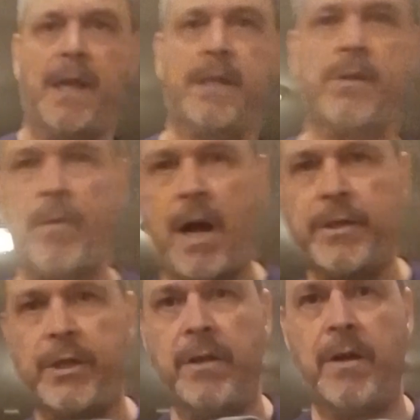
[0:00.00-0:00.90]
for
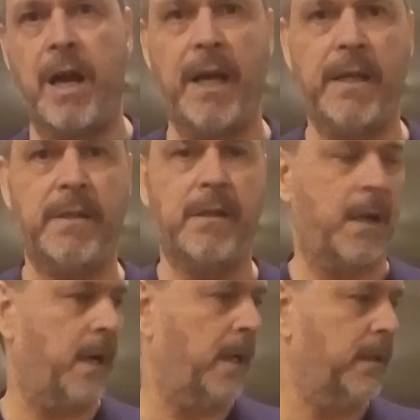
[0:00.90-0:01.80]
watching, you guys.
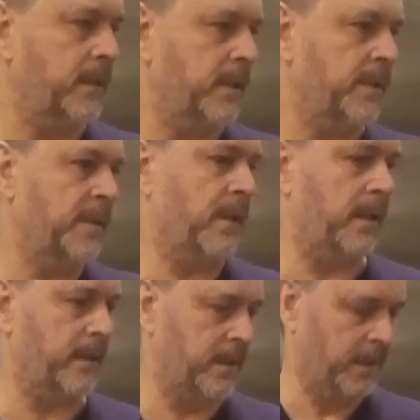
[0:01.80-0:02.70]
There's
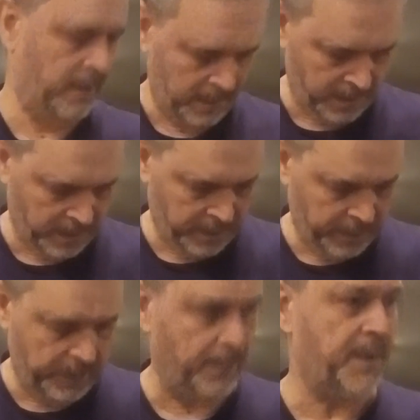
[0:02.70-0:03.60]
other
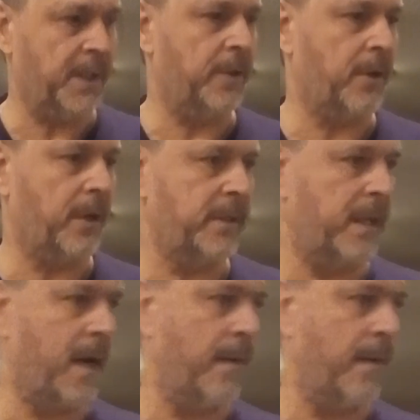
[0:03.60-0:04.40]
tips and tricks that I've